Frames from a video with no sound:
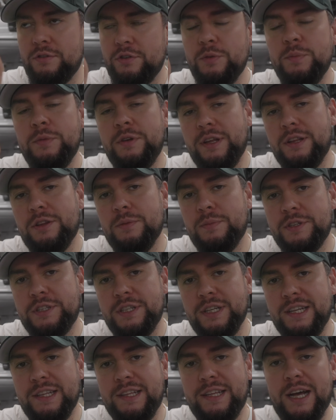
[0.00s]
You need to
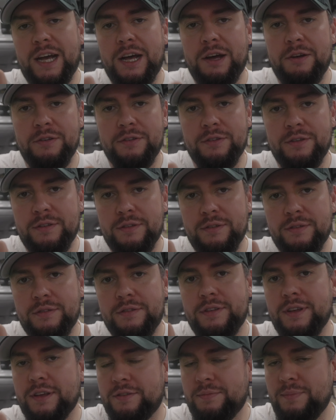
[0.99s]
machine it down
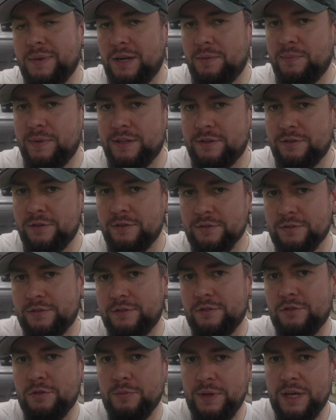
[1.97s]
6
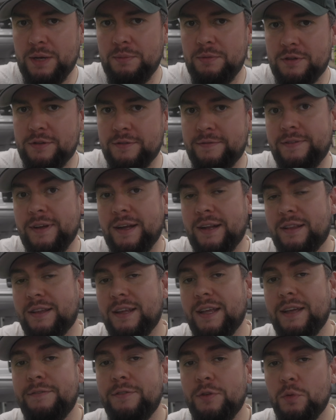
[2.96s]
millimeters to be able to fit
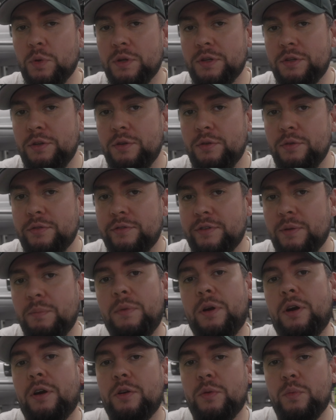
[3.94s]
if you want to use the
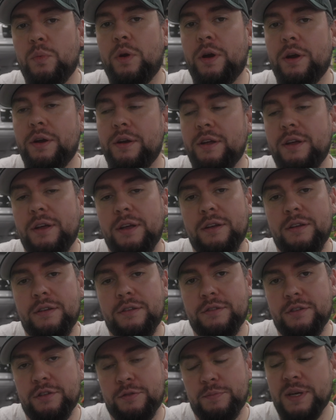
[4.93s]
Mk1
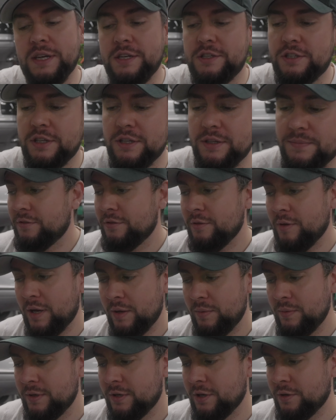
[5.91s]
suspension. So
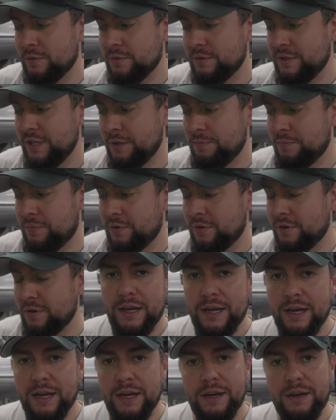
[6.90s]
I will go deeper
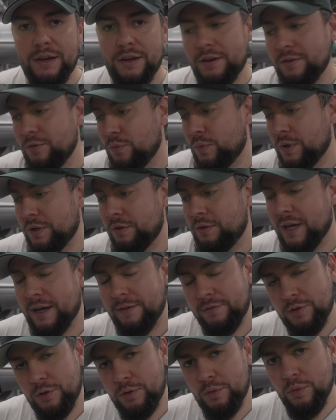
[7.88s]
in what you
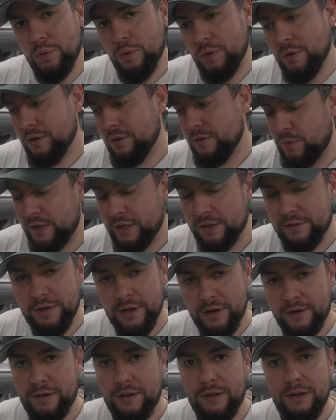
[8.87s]
have to do with the
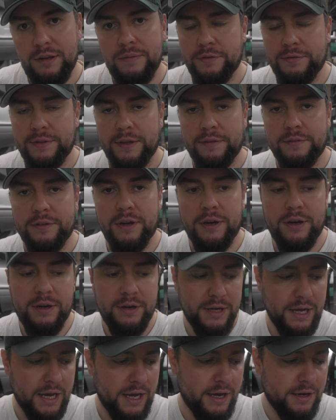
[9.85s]
tunnel of this
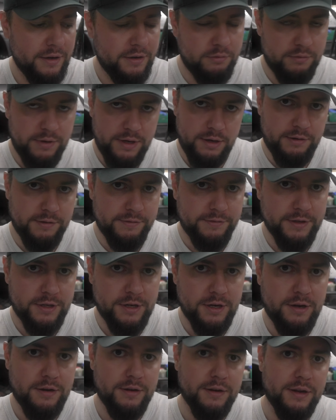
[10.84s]
car and the rear of the
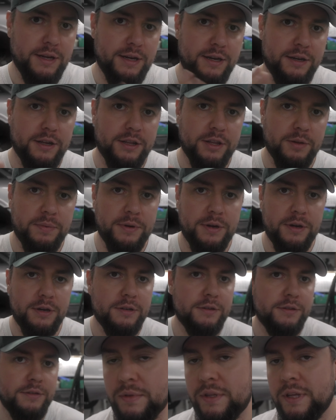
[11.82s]
car in another part.